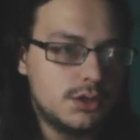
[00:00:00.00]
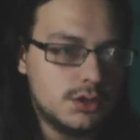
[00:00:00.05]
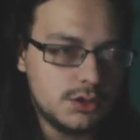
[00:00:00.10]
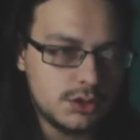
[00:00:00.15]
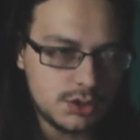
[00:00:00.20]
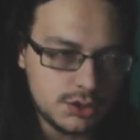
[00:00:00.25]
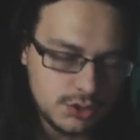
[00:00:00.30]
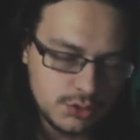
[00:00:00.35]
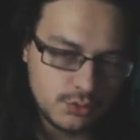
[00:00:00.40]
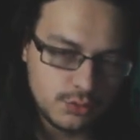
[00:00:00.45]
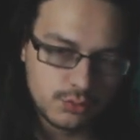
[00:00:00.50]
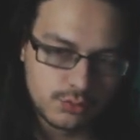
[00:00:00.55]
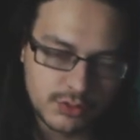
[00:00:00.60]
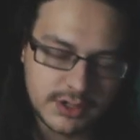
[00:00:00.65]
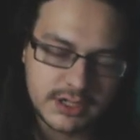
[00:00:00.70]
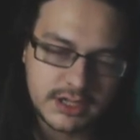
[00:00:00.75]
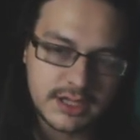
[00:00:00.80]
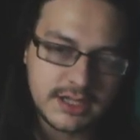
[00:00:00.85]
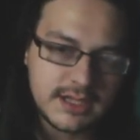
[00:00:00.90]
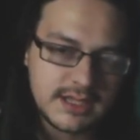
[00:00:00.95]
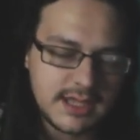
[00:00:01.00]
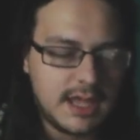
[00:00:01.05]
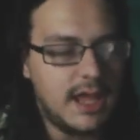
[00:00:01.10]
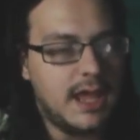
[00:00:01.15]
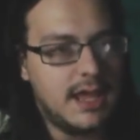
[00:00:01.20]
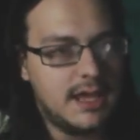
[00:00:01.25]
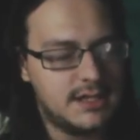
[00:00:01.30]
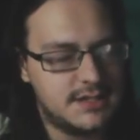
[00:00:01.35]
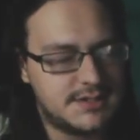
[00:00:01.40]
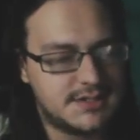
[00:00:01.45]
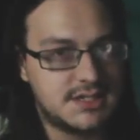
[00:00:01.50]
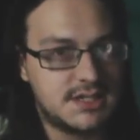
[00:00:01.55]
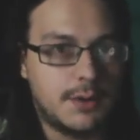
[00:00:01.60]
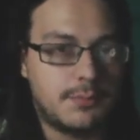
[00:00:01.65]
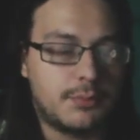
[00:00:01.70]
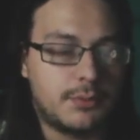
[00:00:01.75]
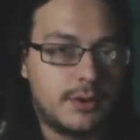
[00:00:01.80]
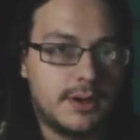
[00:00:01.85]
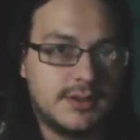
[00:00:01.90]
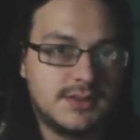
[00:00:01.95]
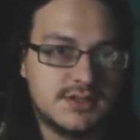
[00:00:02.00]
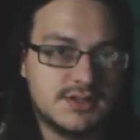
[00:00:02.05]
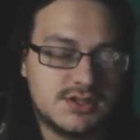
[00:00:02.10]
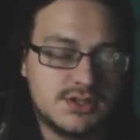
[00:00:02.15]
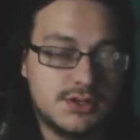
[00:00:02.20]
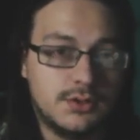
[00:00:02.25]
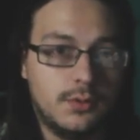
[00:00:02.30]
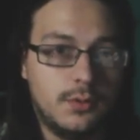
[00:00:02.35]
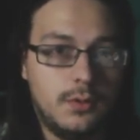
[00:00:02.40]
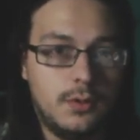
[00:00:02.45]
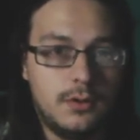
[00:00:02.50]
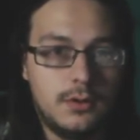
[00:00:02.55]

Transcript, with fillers: you really can't separate the two